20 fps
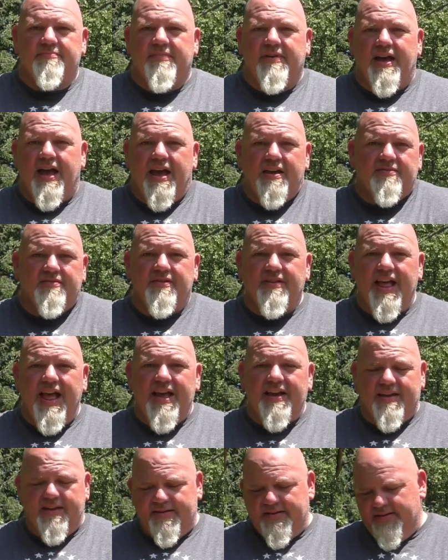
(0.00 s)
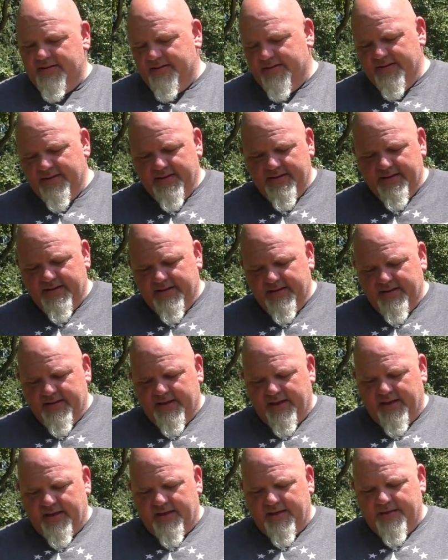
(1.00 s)
I actually like it.
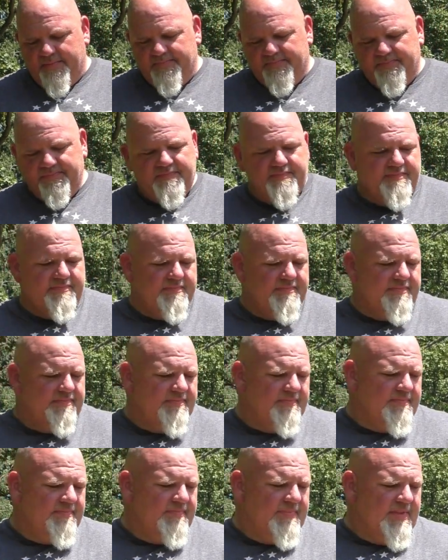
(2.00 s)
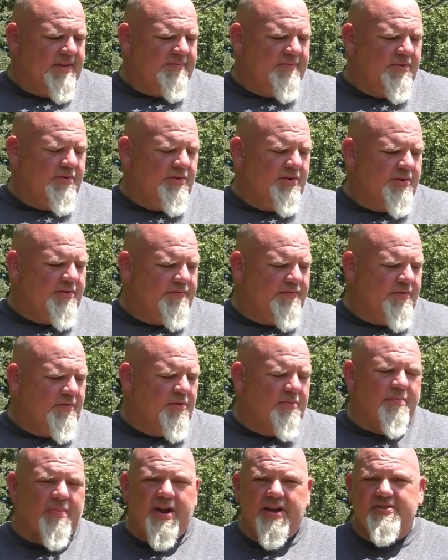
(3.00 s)
If you're looking
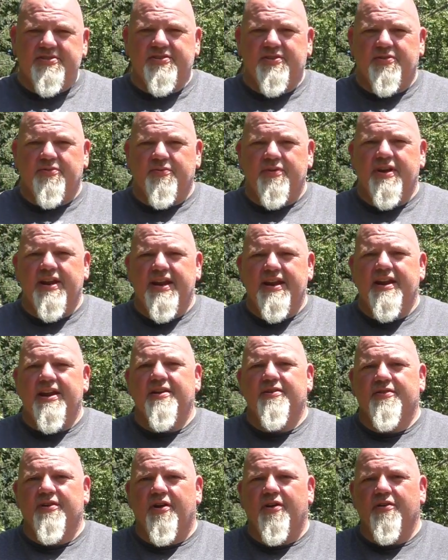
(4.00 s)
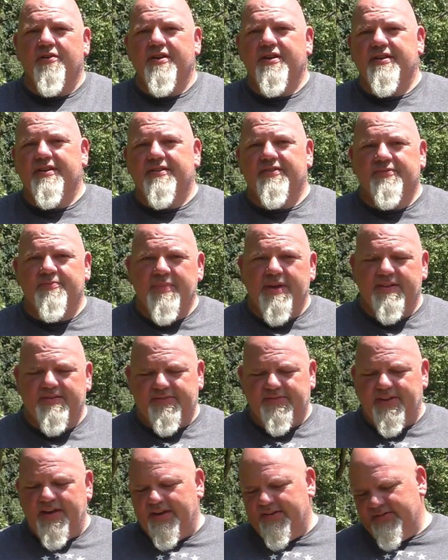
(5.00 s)
for a budget 3D deer target, this
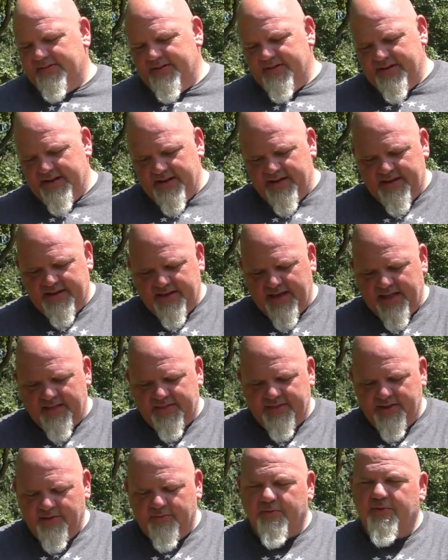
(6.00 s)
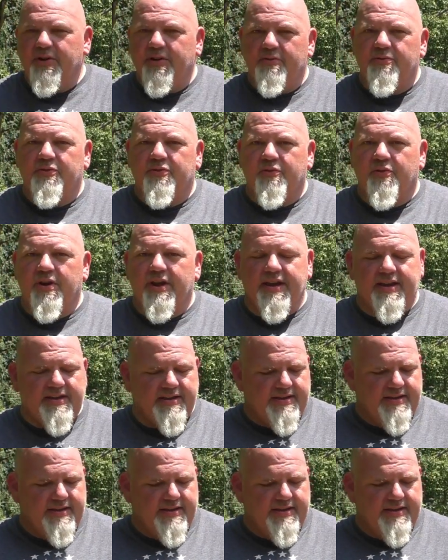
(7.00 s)
midsection I think will do the trick.